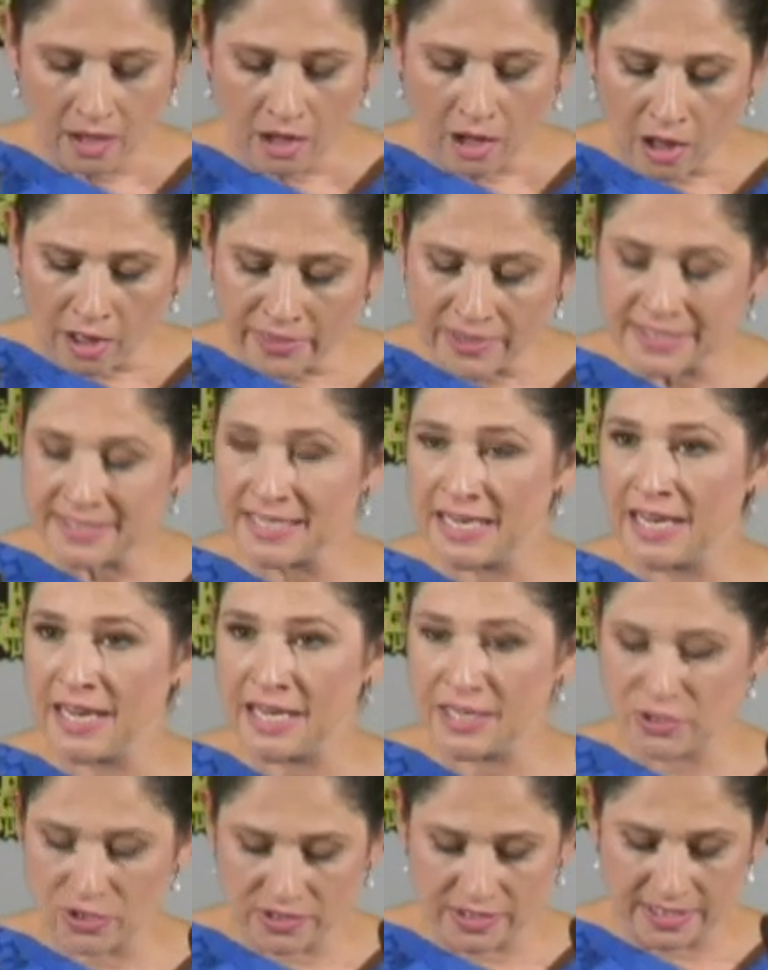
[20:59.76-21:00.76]
All the state
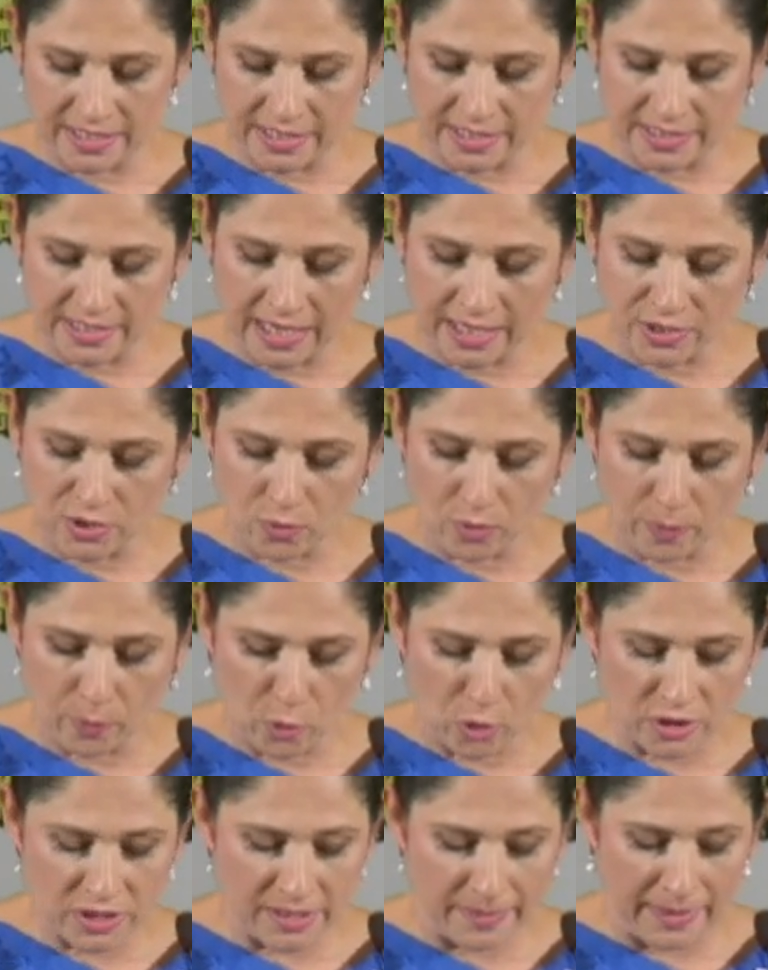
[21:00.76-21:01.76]
agencies had to
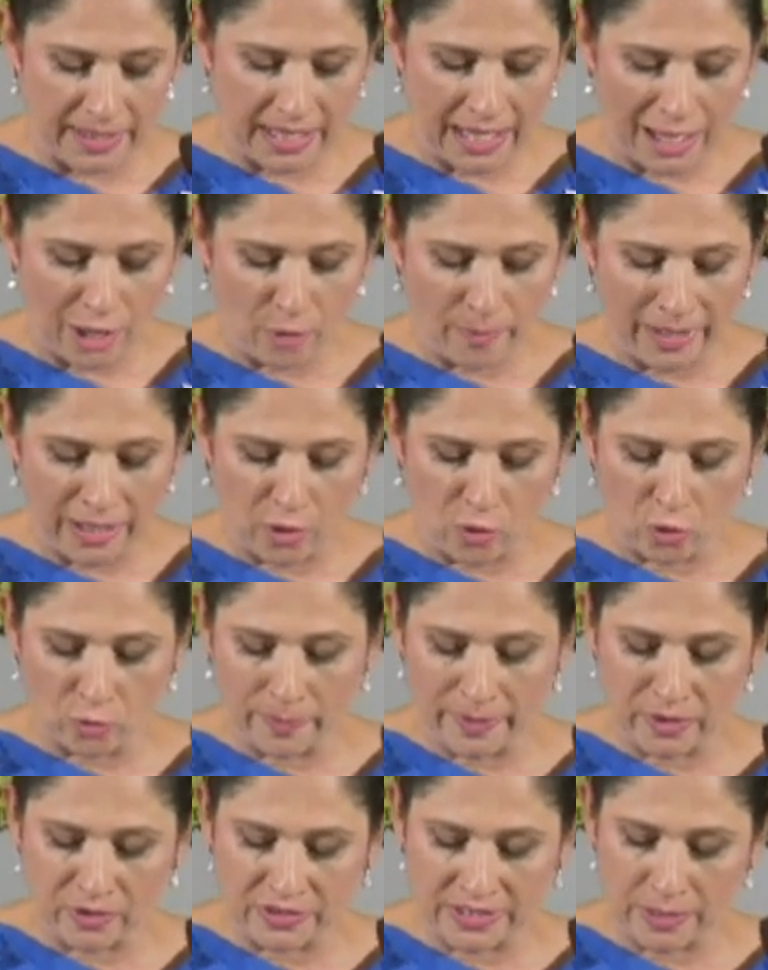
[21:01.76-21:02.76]
report to me how many
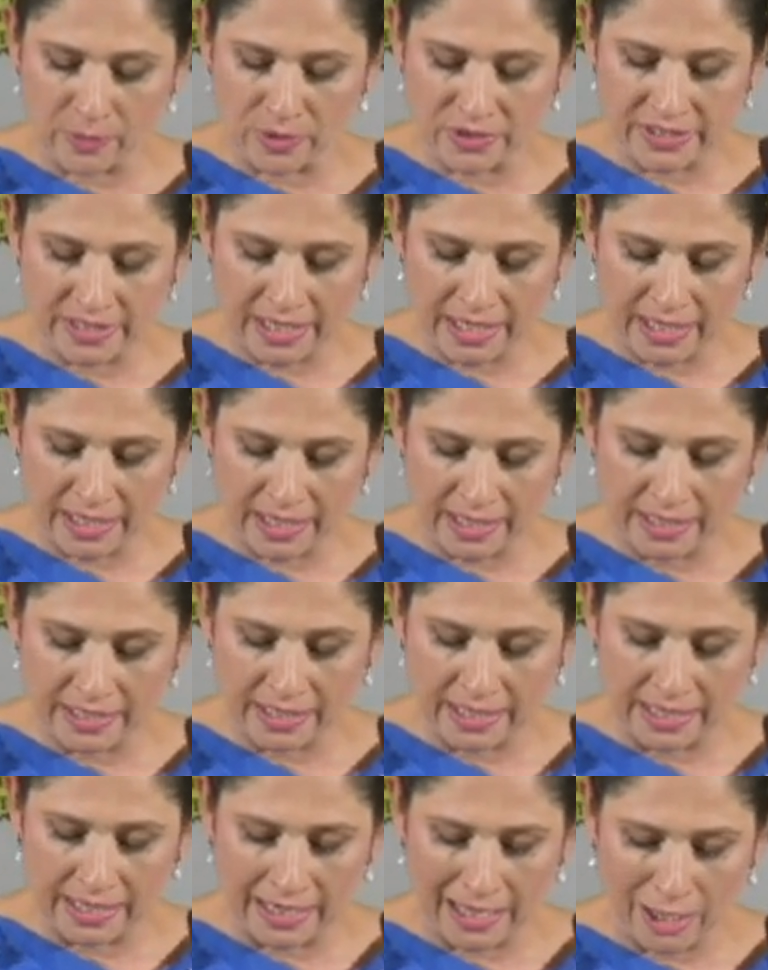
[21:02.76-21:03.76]
old bills they were sitting
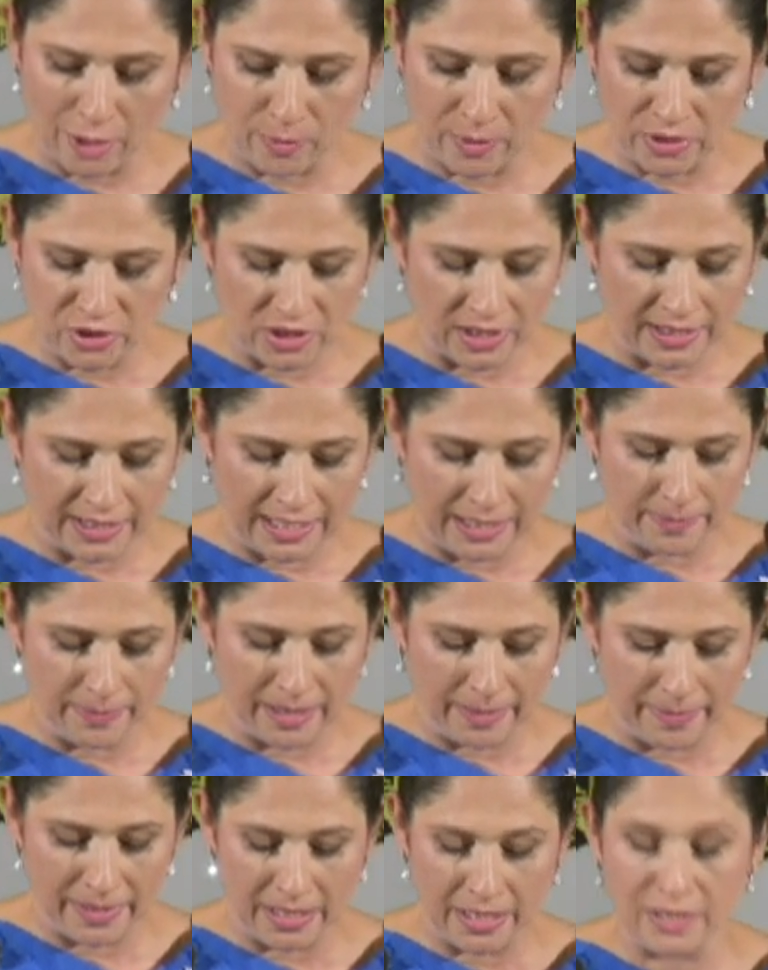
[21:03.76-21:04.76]
on and how much in late
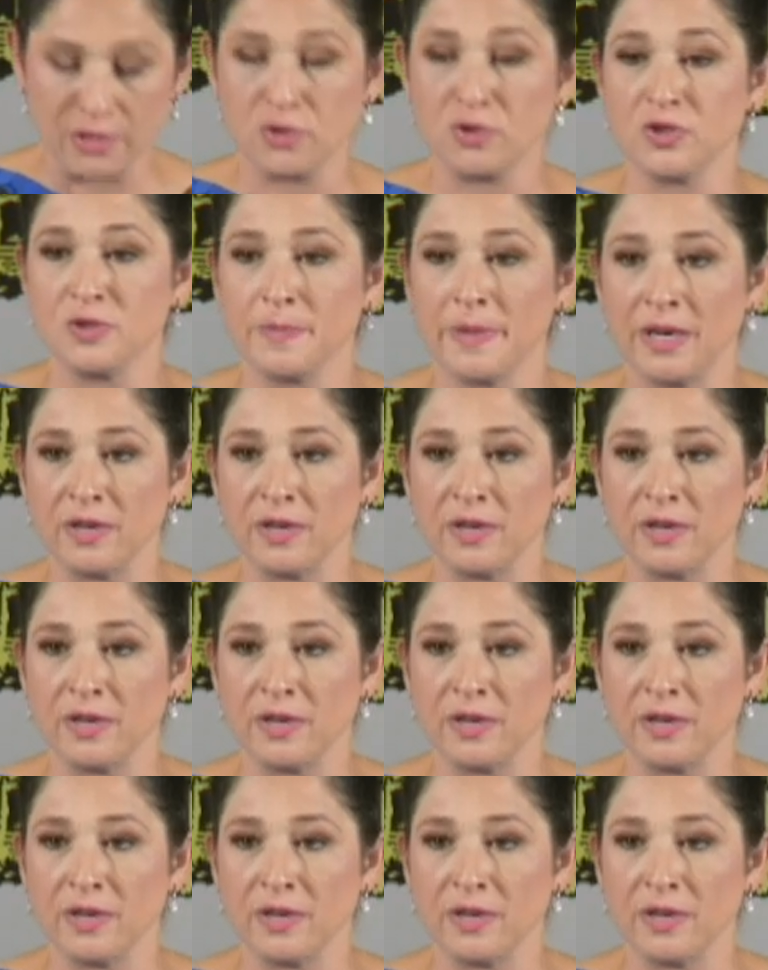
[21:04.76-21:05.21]
payment interest